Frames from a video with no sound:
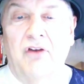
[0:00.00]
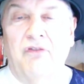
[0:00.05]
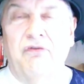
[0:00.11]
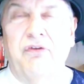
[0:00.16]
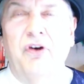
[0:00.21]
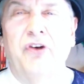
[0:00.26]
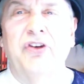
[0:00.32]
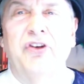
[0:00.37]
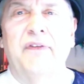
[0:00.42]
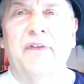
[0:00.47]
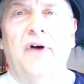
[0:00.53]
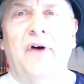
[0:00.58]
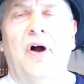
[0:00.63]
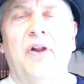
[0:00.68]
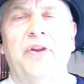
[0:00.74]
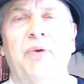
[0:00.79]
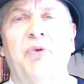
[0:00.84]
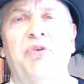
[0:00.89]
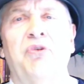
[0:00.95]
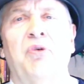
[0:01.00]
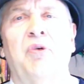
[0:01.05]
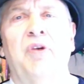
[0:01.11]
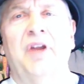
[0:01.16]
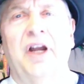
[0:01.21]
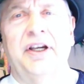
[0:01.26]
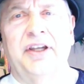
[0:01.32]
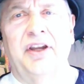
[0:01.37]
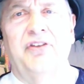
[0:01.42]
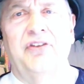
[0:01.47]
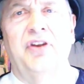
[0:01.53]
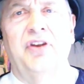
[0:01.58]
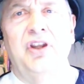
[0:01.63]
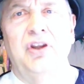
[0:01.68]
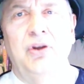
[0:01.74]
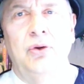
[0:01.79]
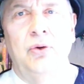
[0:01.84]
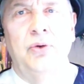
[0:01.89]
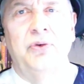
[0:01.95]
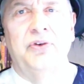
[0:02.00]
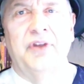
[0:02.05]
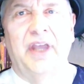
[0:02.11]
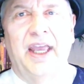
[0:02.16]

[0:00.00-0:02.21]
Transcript: First of all, there was reluctance to use